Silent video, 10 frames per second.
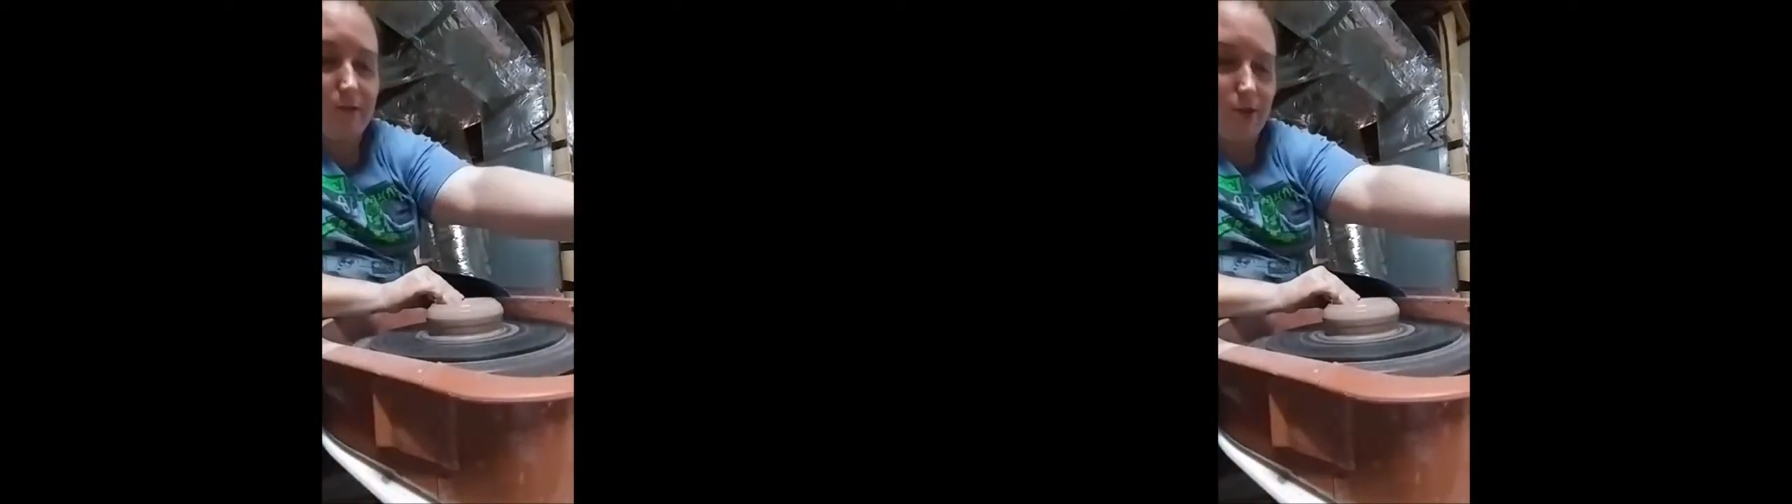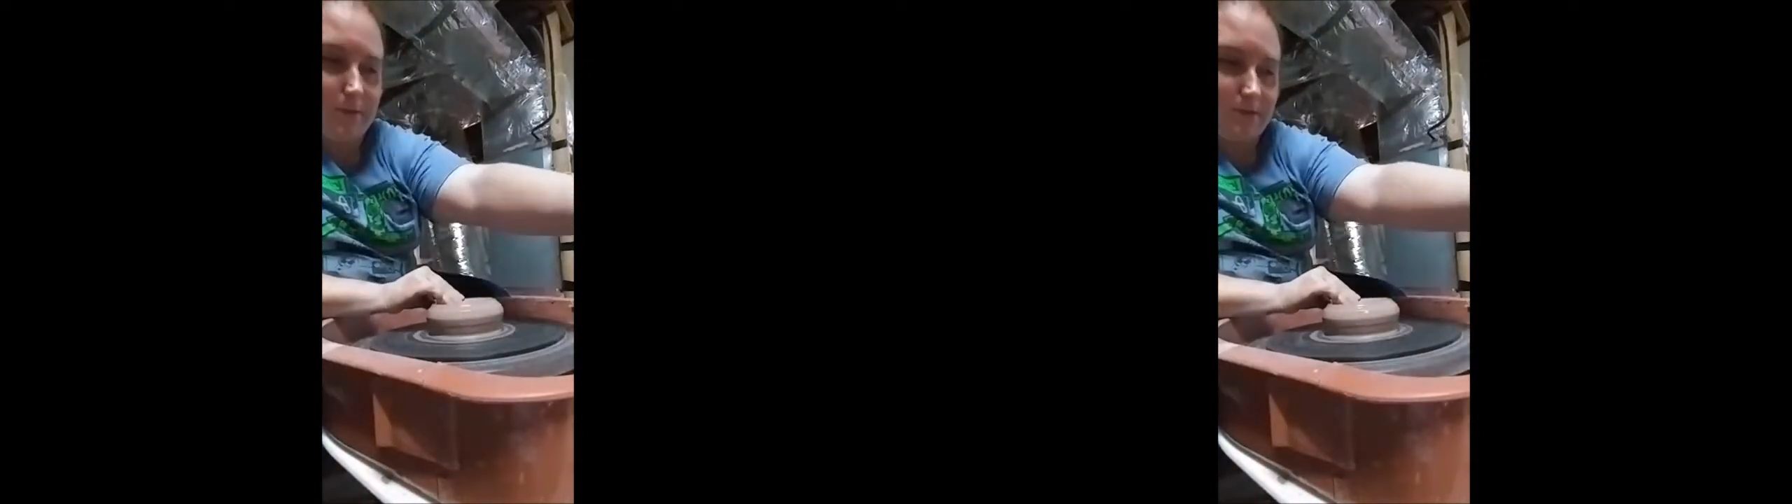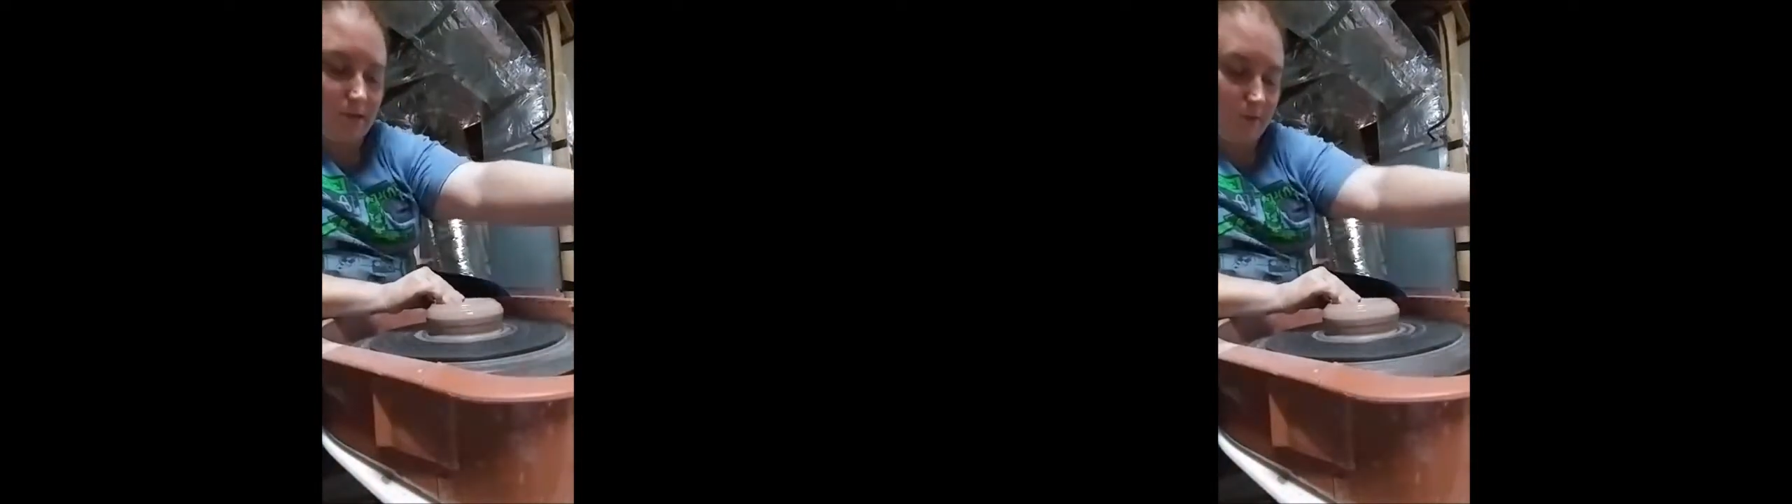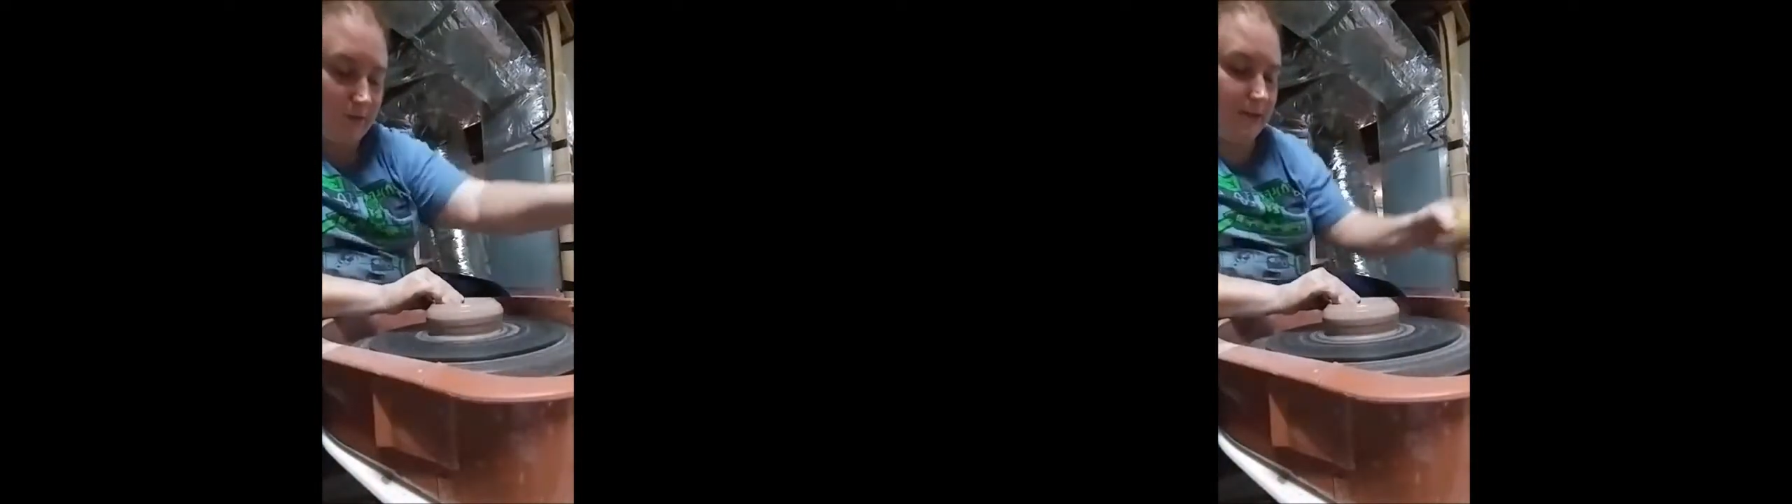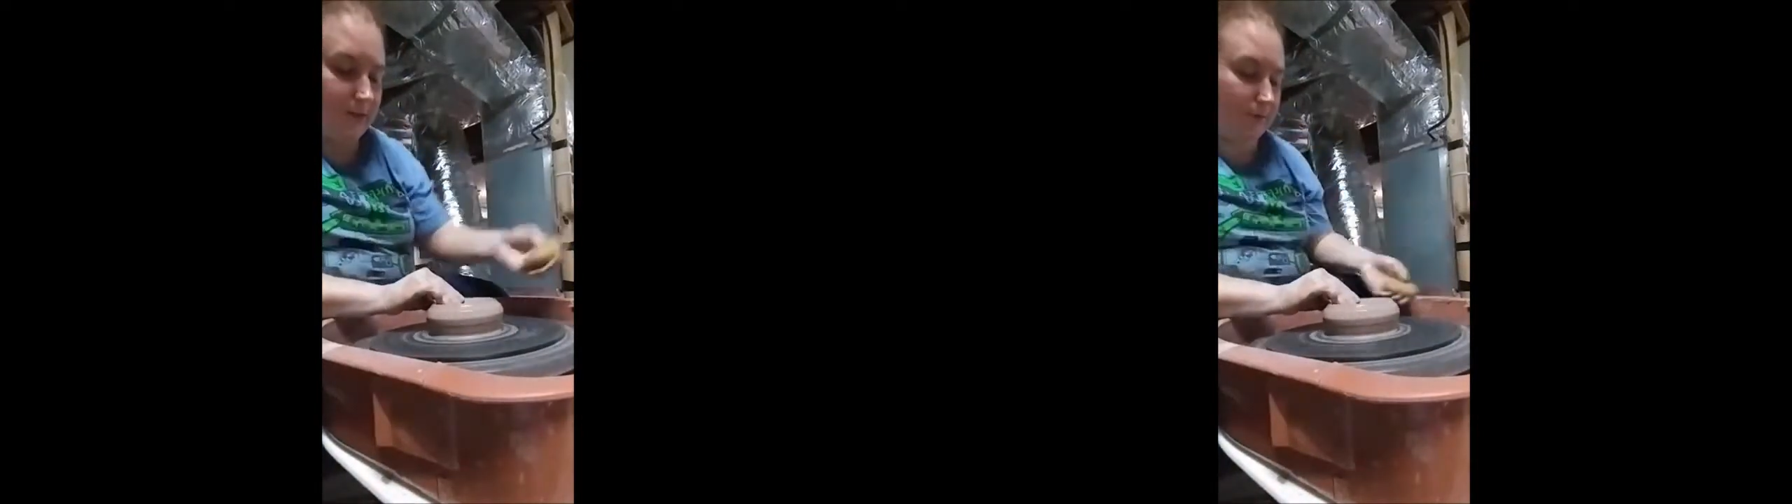drops,
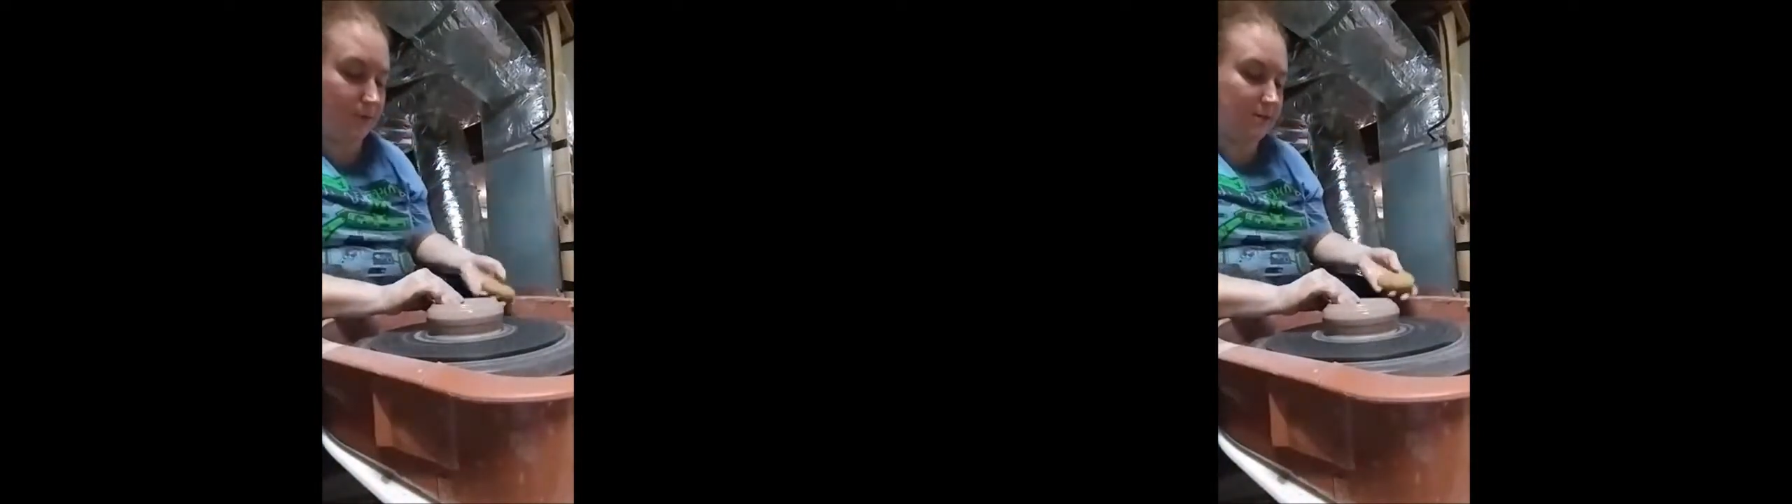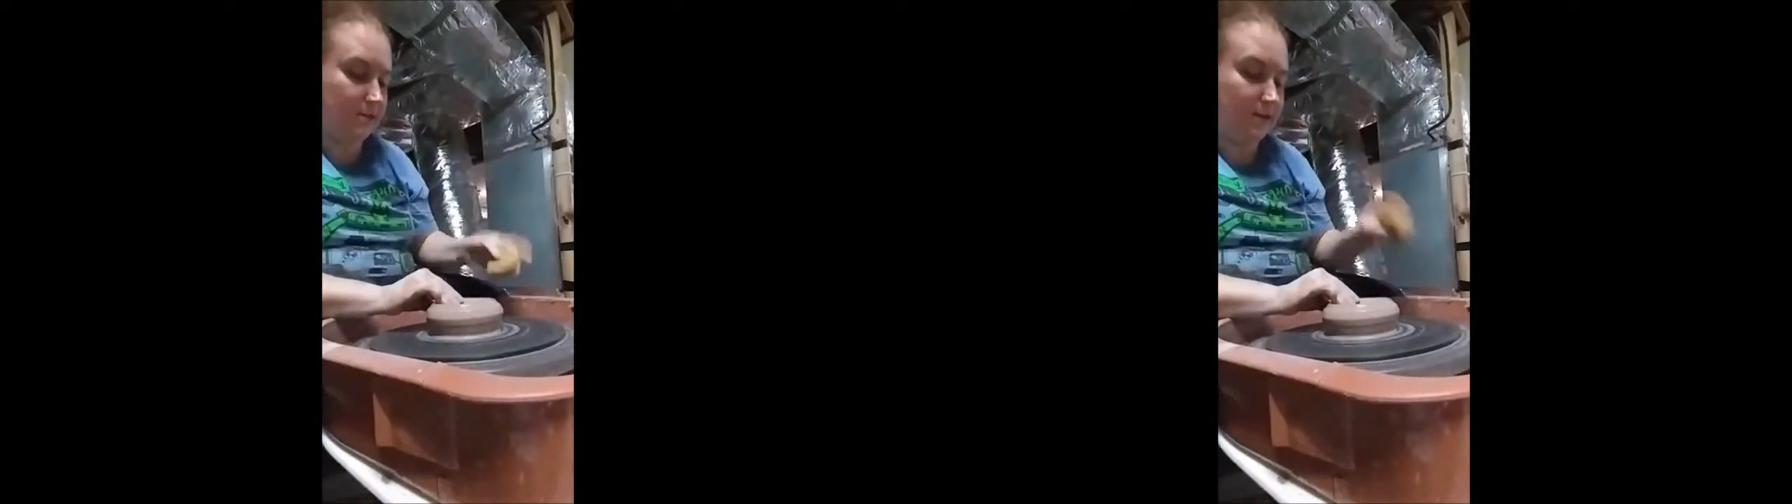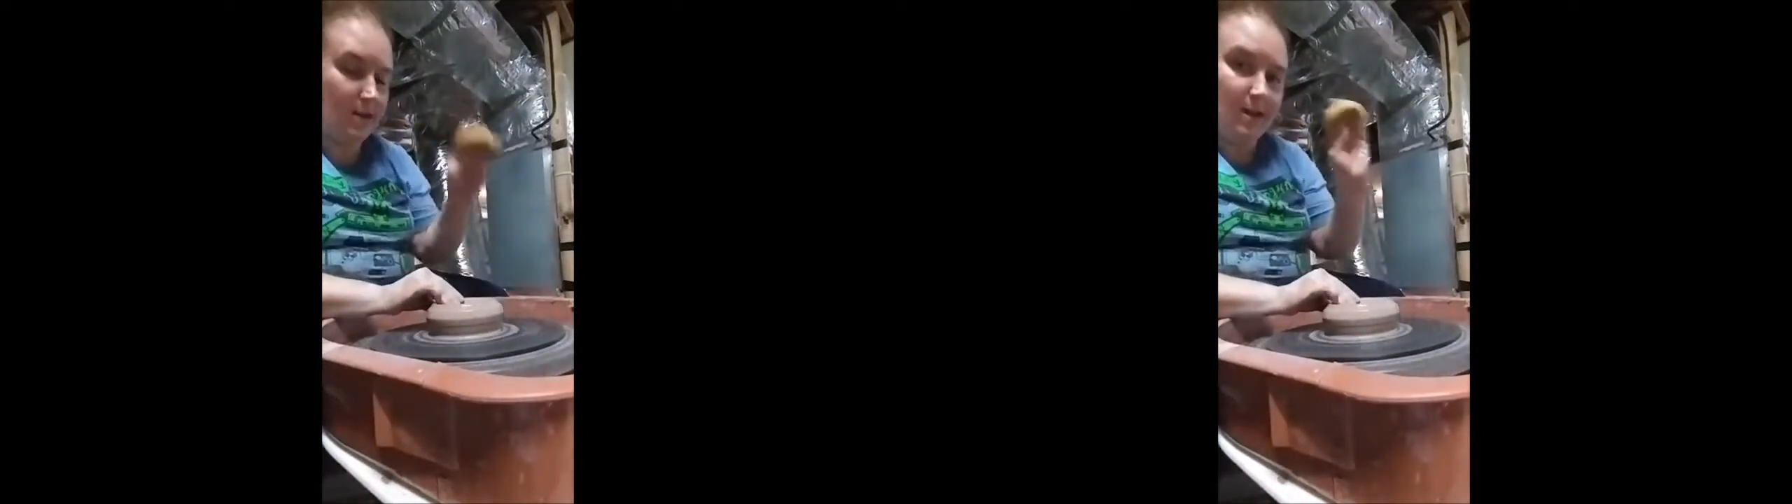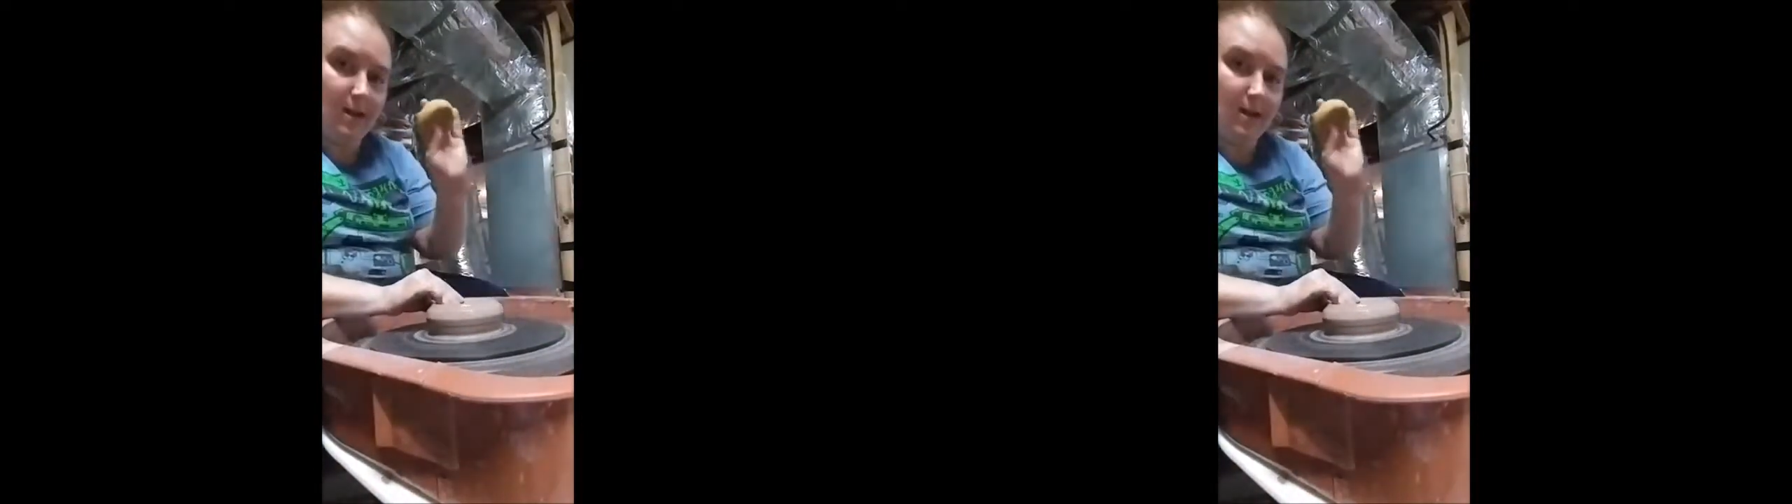squeeze out the rest,